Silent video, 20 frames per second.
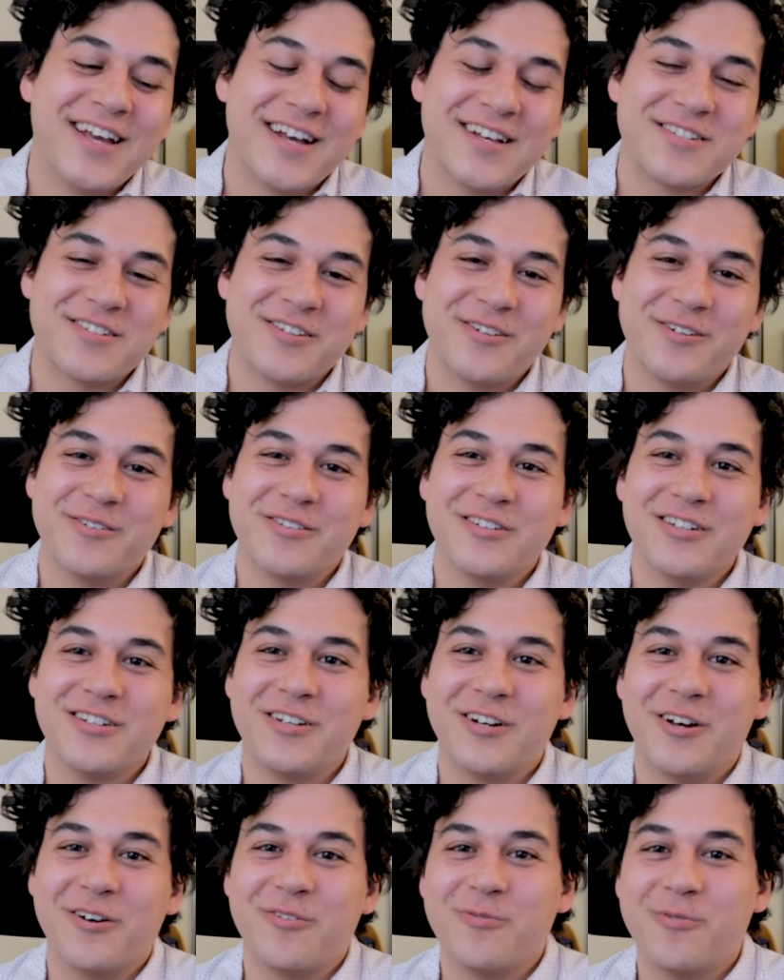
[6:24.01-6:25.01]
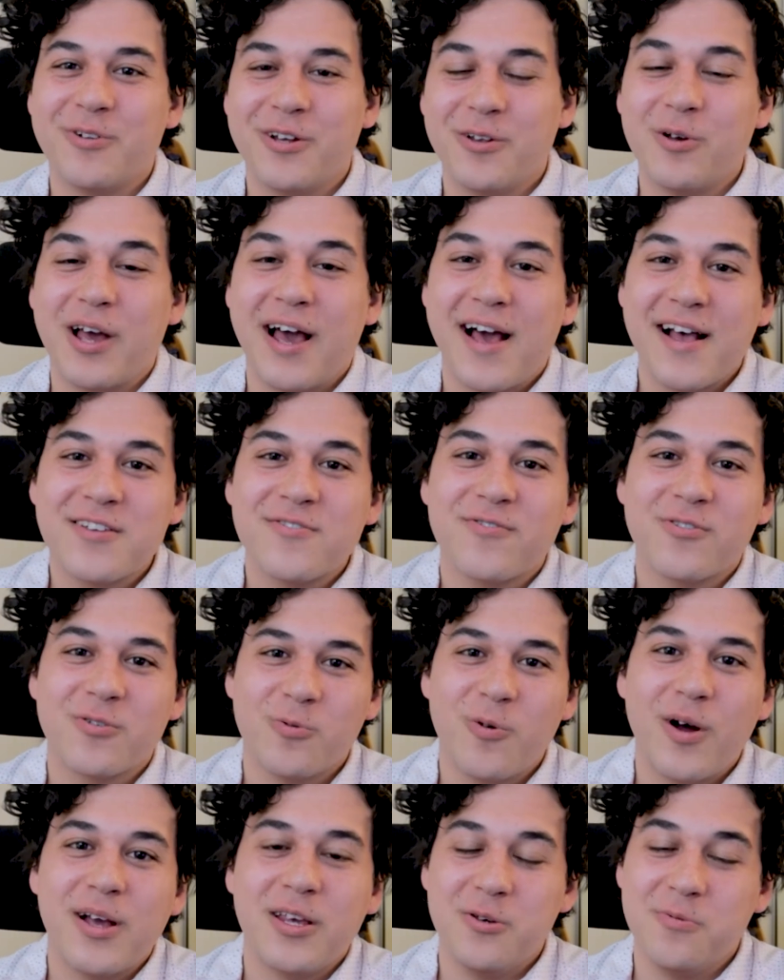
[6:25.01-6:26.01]
So ask for
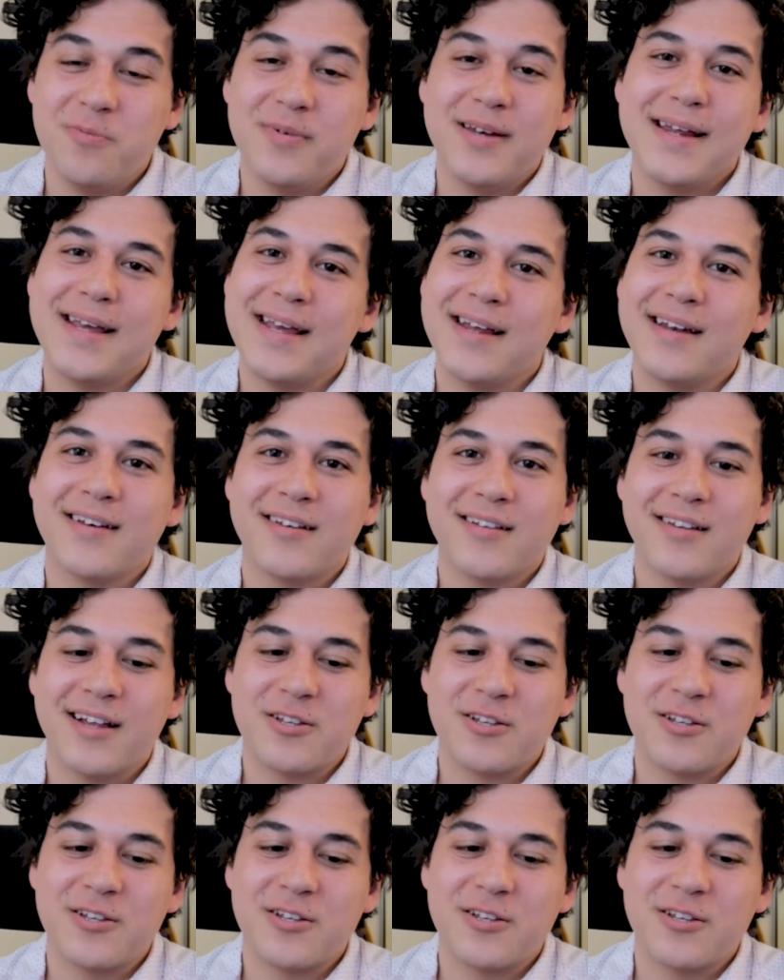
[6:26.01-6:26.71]
what you need.